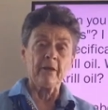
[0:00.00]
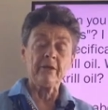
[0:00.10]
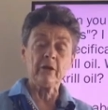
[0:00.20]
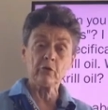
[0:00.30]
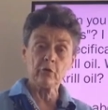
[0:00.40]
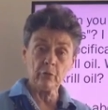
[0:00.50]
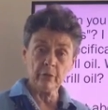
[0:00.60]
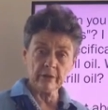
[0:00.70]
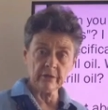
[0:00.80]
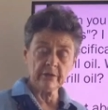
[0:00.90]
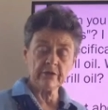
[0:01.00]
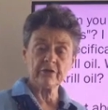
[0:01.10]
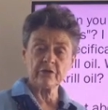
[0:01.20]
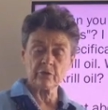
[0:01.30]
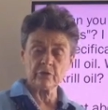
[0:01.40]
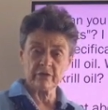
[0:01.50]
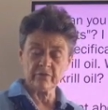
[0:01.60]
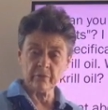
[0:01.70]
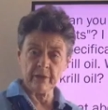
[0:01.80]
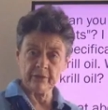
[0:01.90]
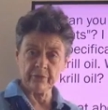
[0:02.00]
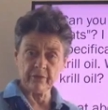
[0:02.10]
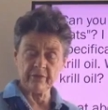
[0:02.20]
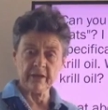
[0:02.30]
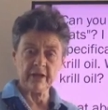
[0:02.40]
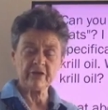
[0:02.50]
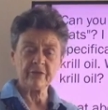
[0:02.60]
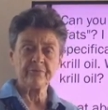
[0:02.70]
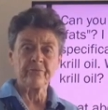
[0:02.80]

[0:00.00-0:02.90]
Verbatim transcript: Now krill is a source of omega-3 fats